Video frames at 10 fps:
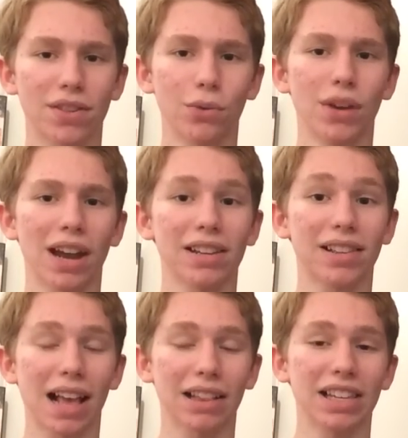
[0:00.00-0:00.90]
So not
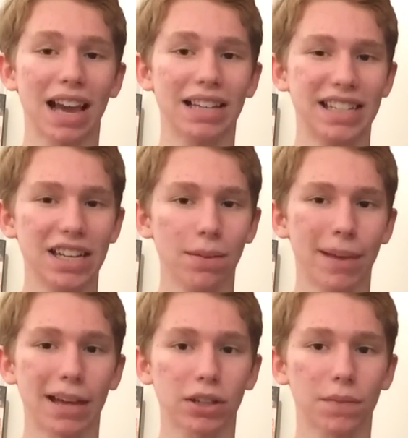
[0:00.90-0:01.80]
exactly ideal
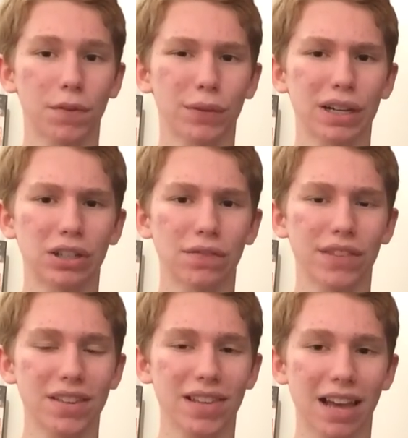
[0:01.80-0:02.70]
matchups for each of
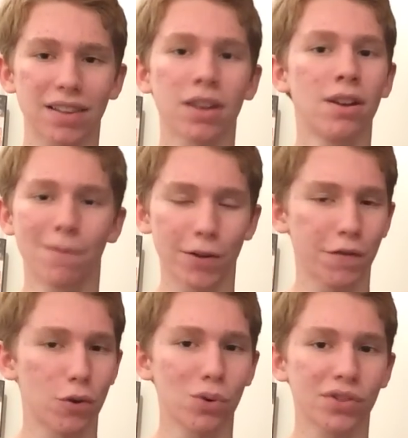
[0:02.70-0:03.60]
these guys, but
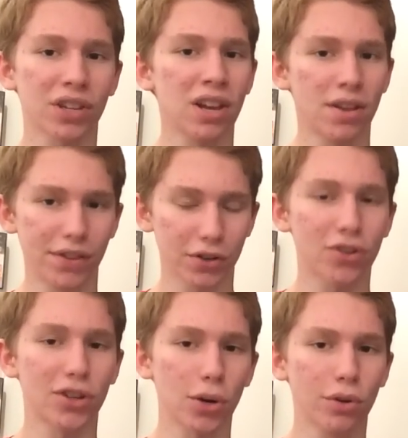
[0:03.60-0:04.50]
of course, they're
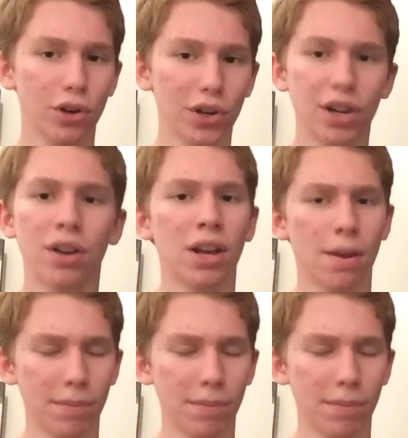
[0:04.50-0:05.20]
so good.